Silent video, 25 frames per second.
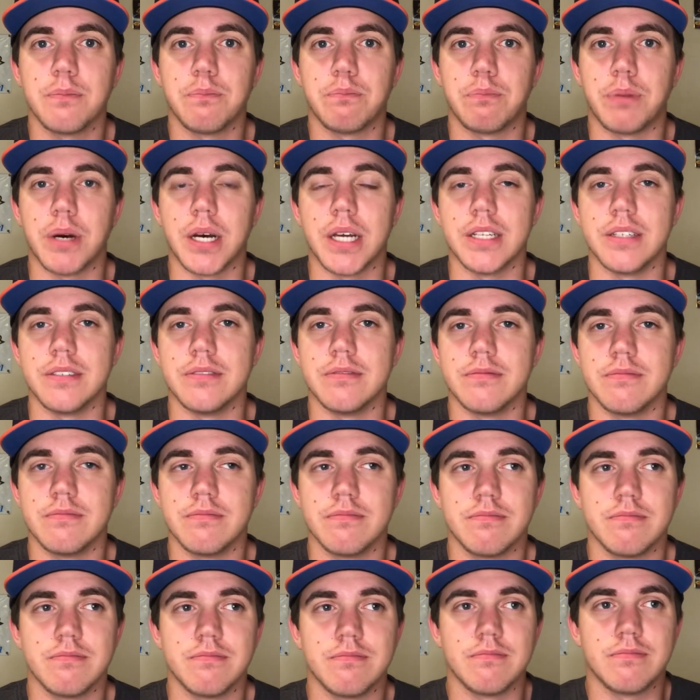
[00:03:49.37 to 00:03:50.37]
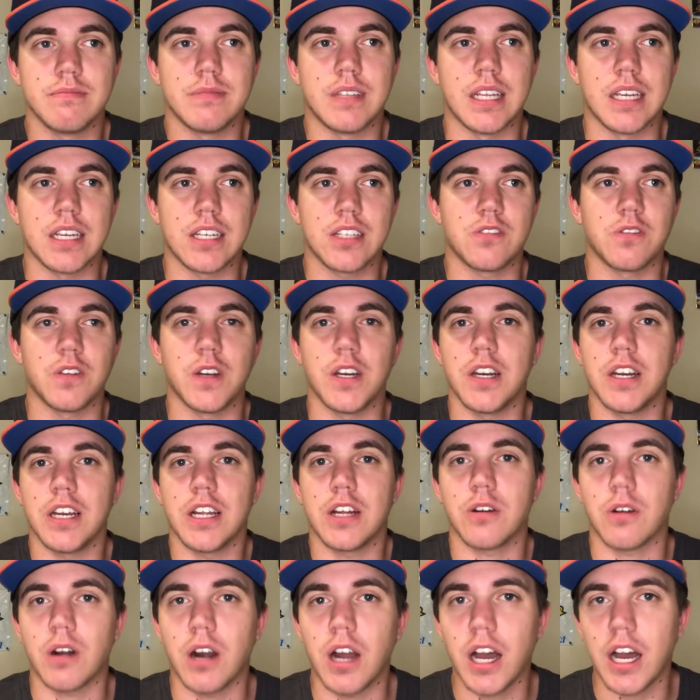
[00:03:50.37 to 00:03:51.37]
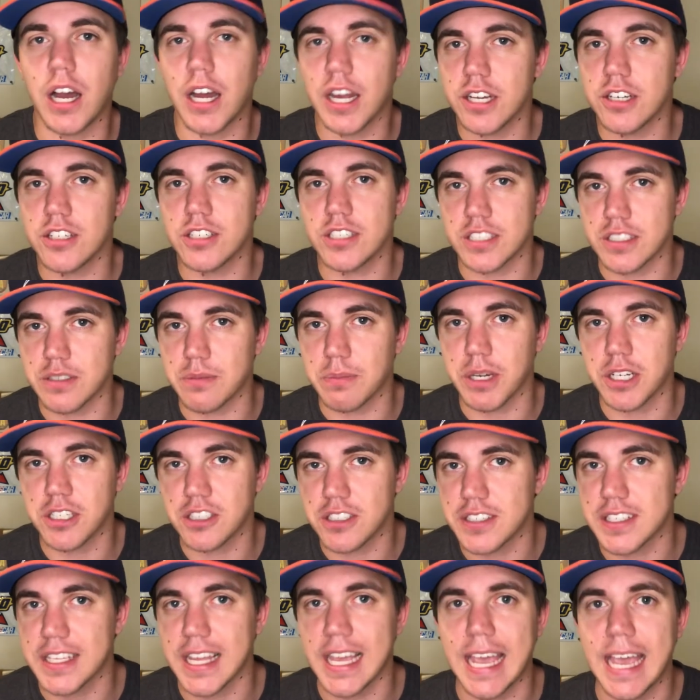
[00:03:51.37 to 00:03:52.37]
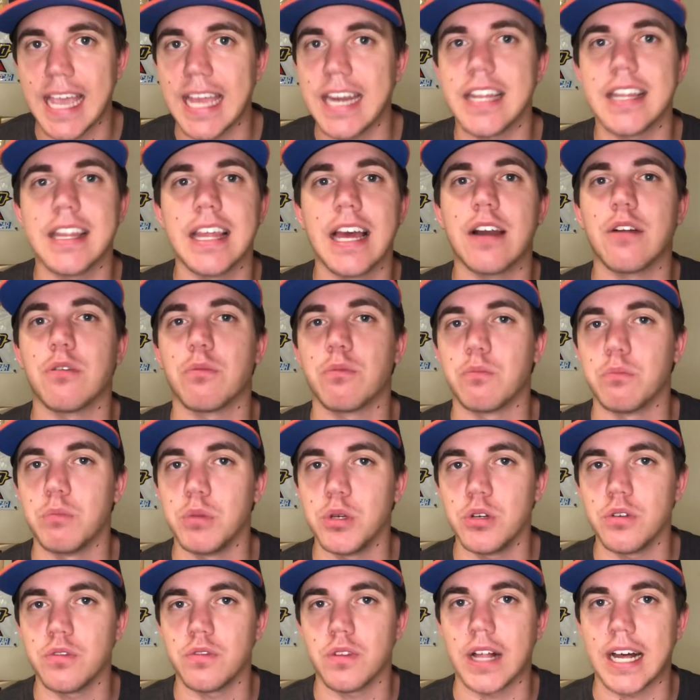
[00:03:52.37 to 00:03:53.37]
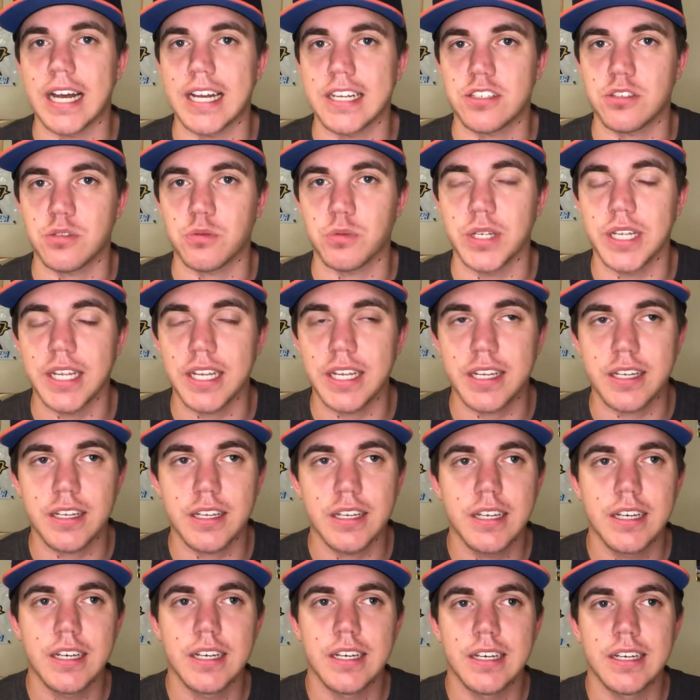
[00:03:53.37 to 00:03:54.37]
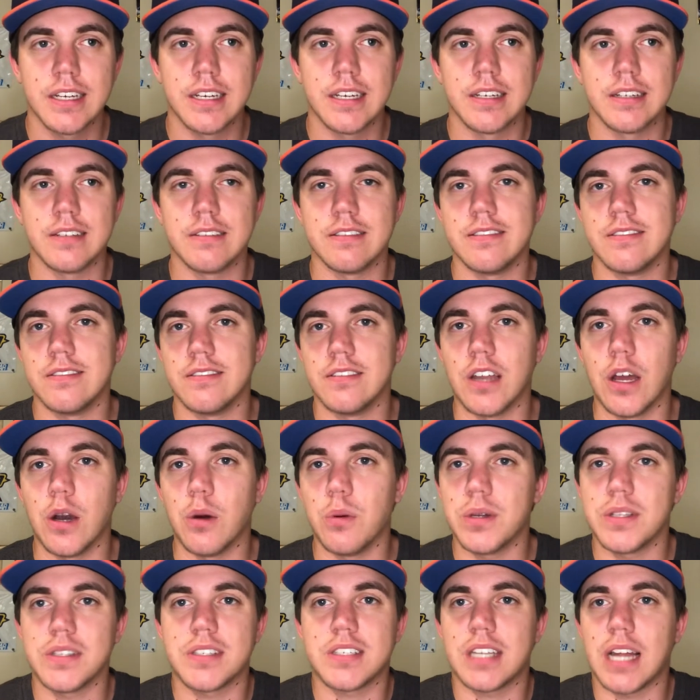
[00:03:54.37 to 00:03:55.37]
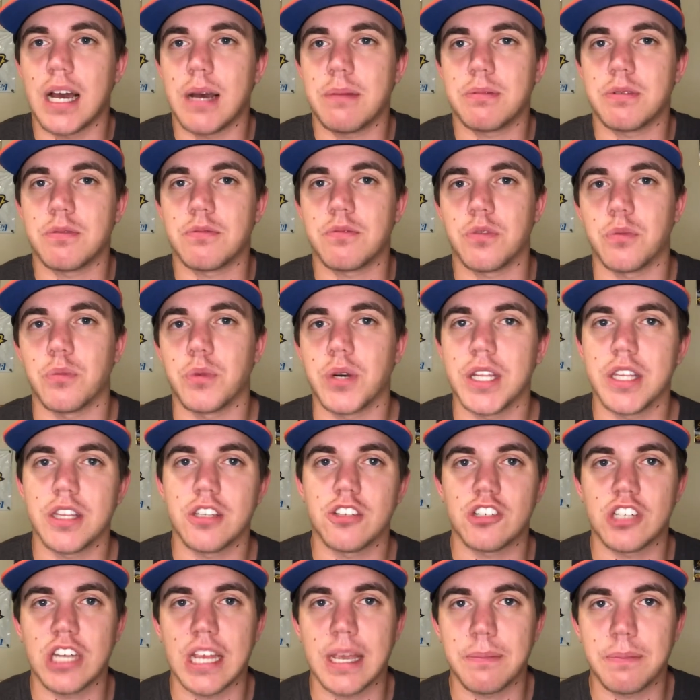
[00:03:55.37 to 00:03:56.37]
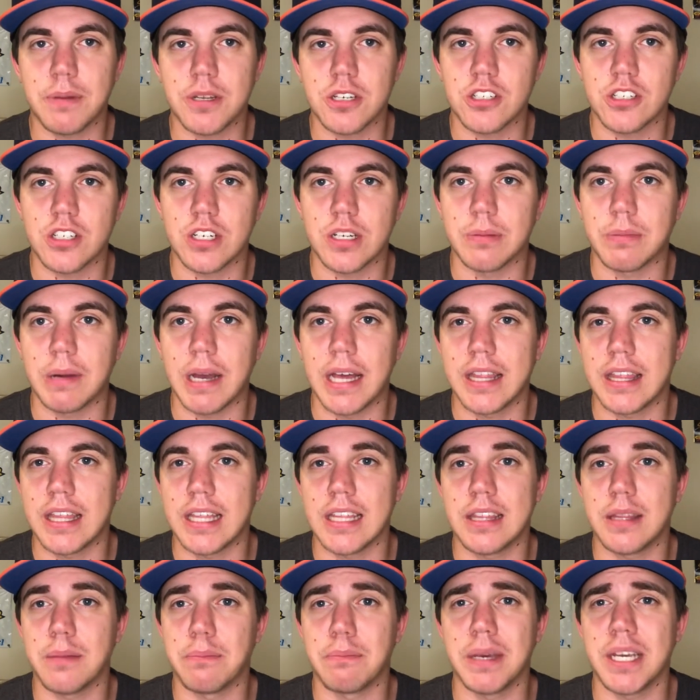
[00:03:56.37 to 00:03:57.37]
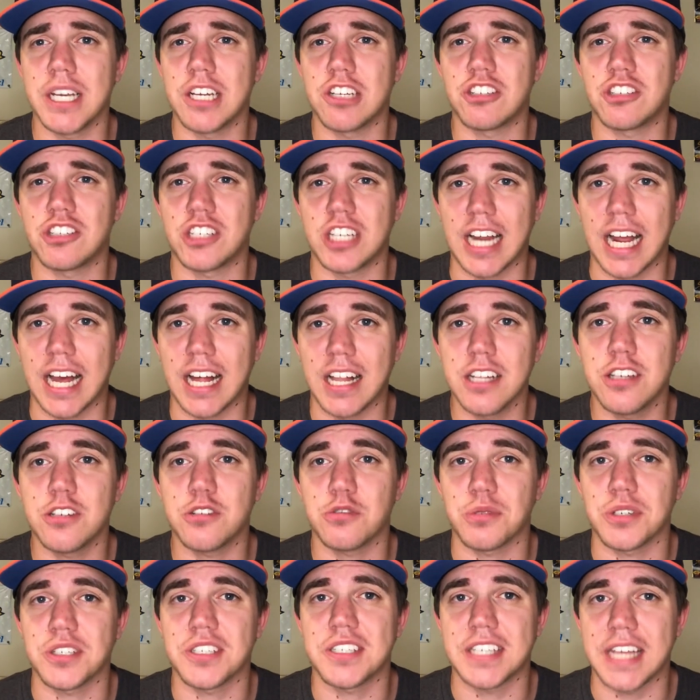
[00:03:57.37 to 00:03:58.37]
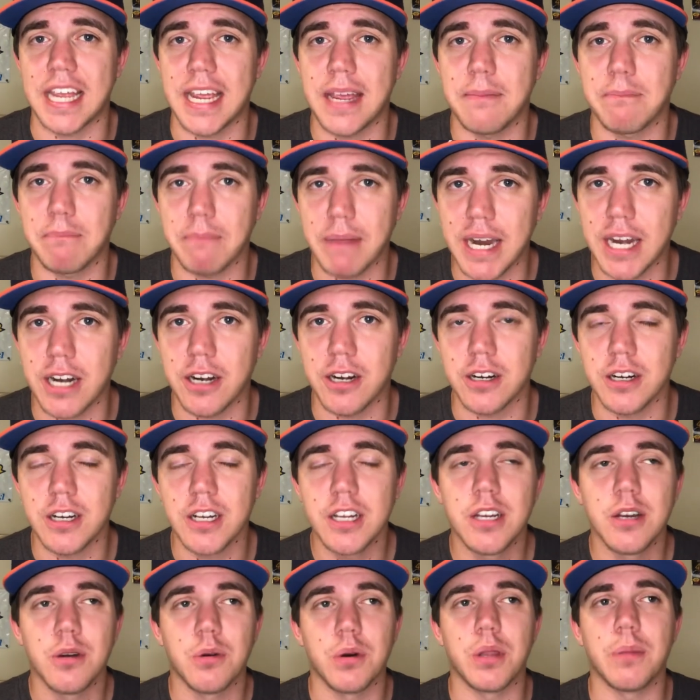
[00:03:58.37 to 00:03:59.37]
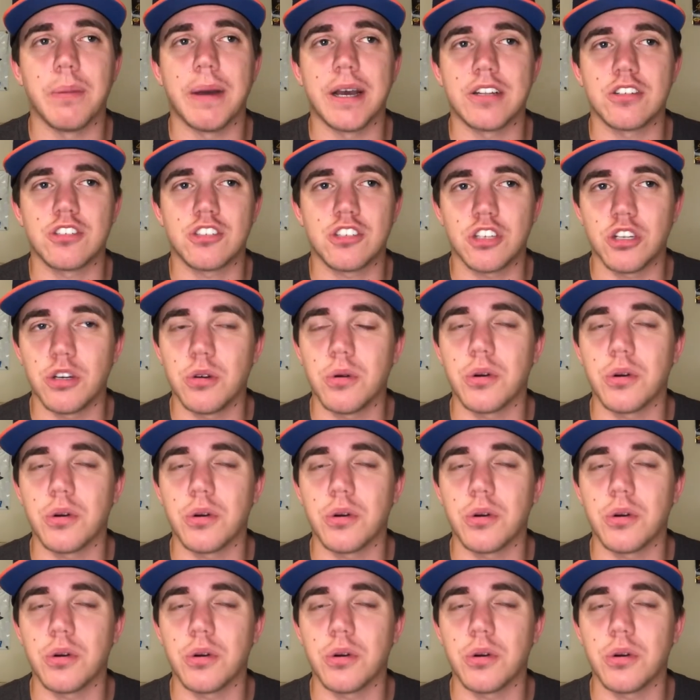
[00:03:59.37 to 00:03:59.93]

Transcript: But the Xfinity Garage, as much as they hated that move last week, no one stopped him from winning the championship. I think the biggest challenge was Sam Mayer. With about two